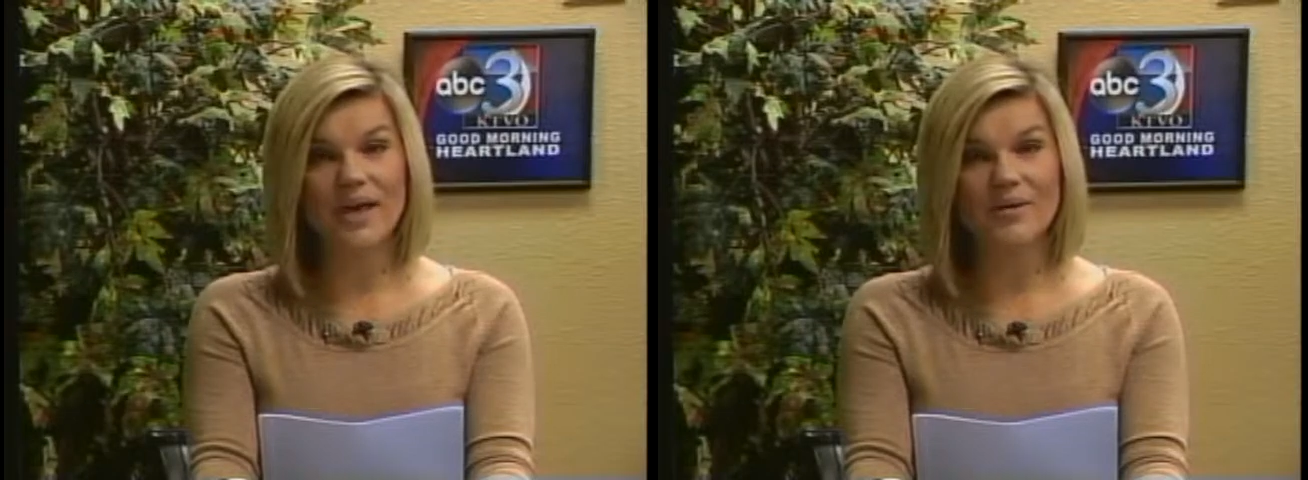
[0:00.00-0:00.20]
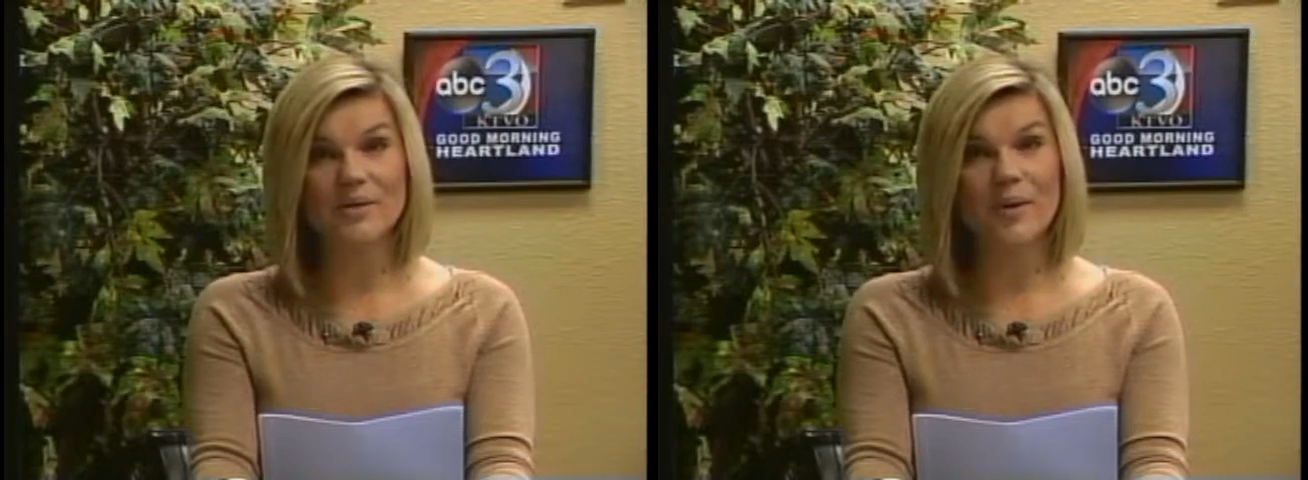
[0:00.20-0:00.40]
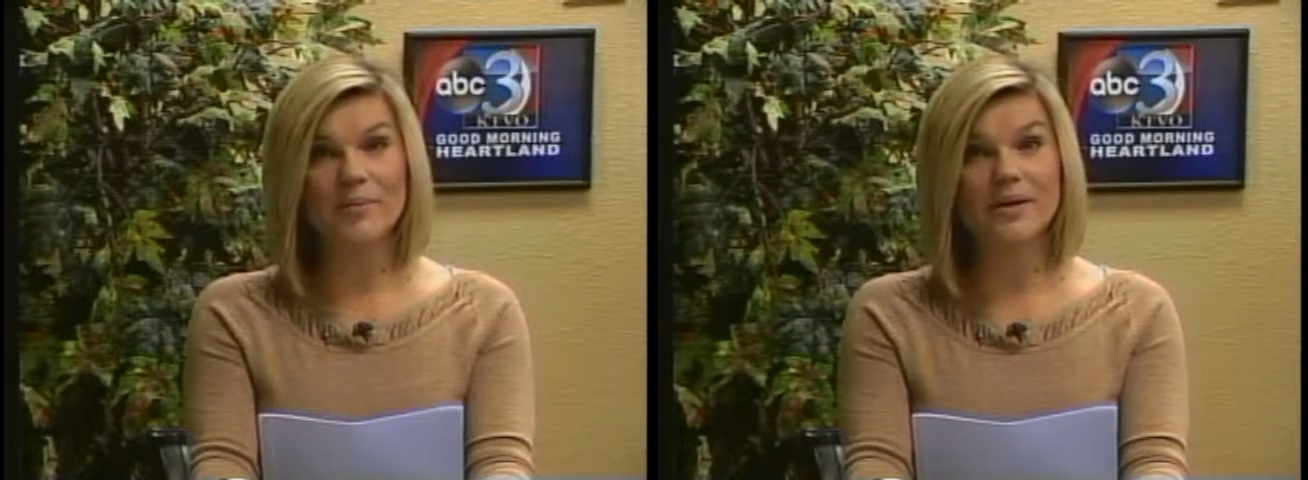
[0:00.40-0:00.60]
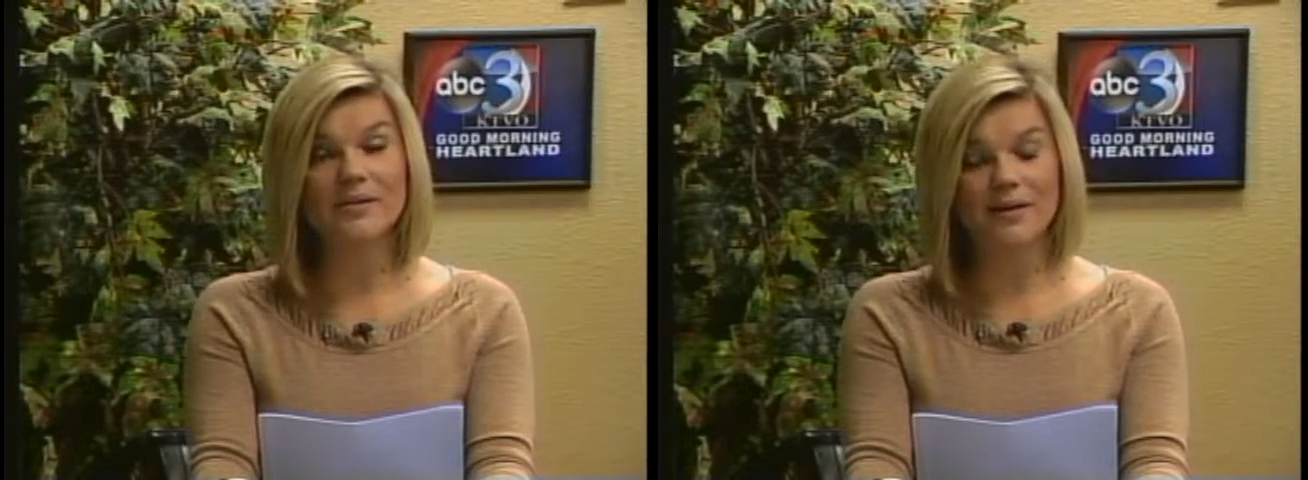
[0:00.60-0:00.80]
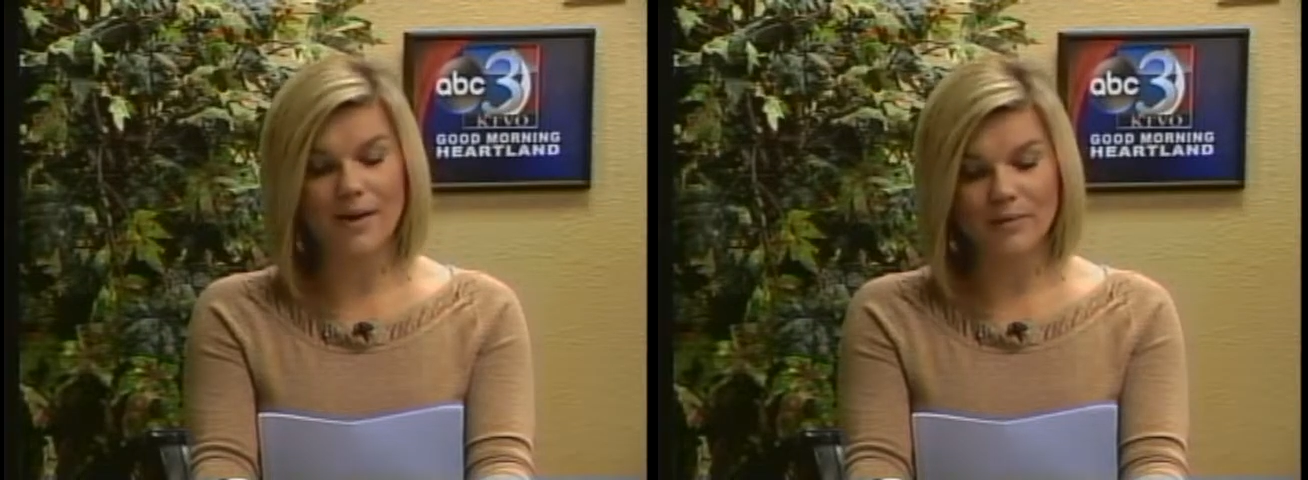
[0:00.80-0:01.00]
County Public
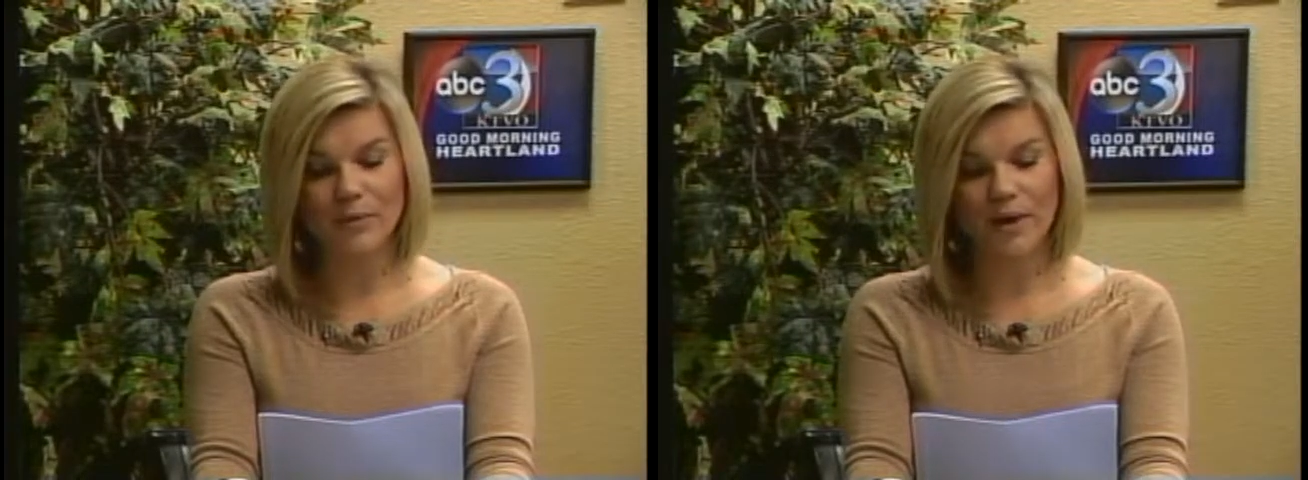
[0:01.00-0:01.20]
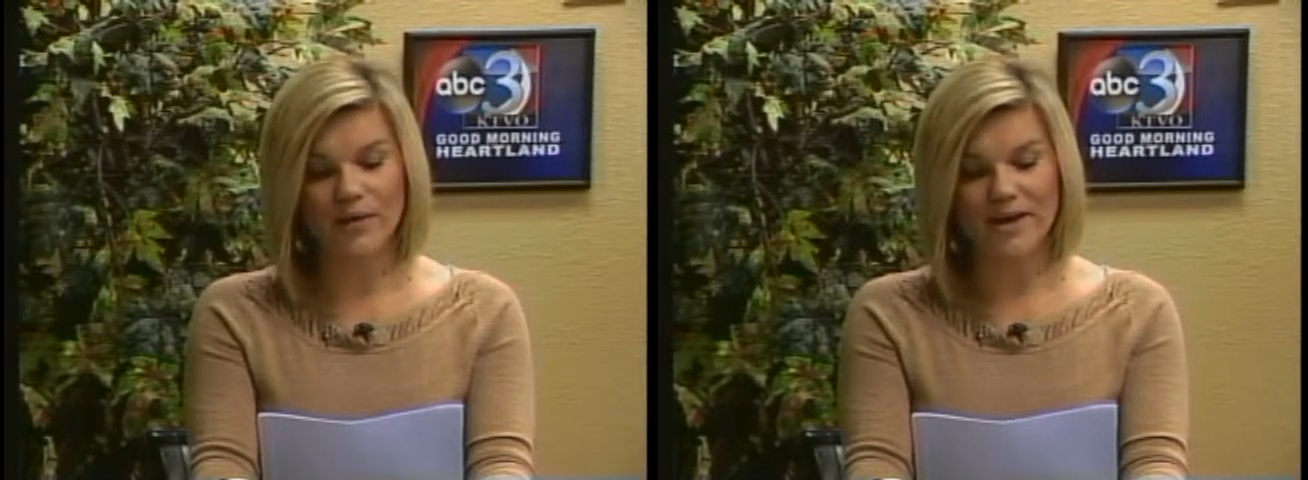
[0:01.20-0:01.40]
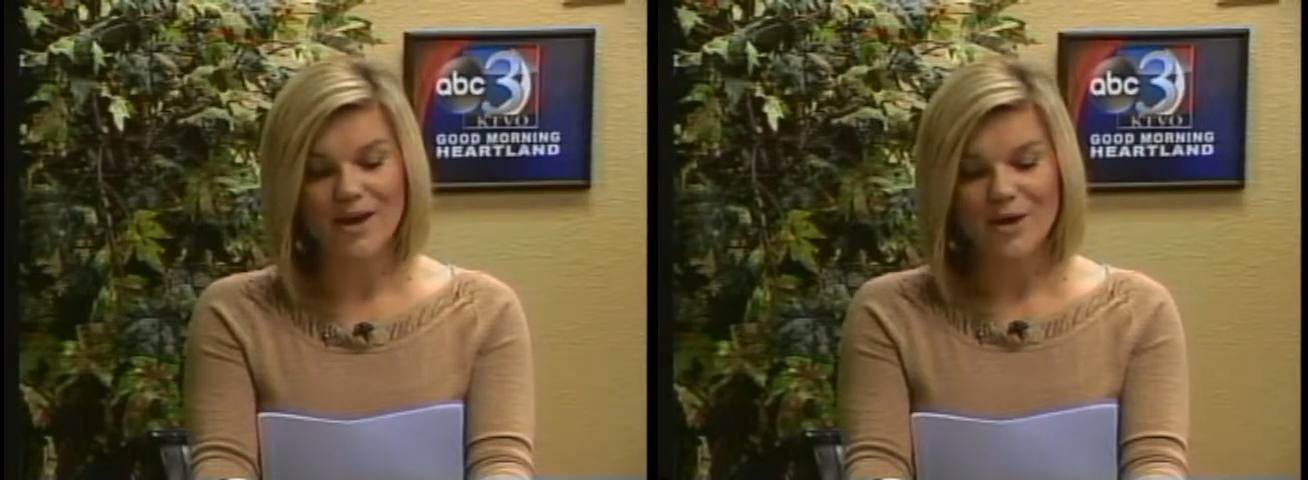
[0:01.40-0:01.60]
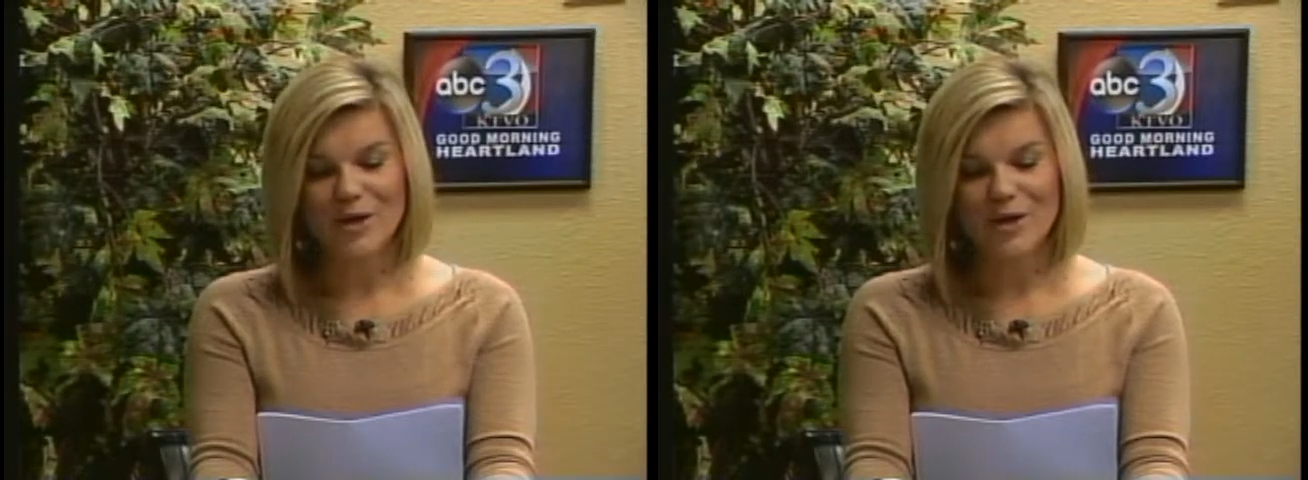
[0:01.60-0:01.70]
Library.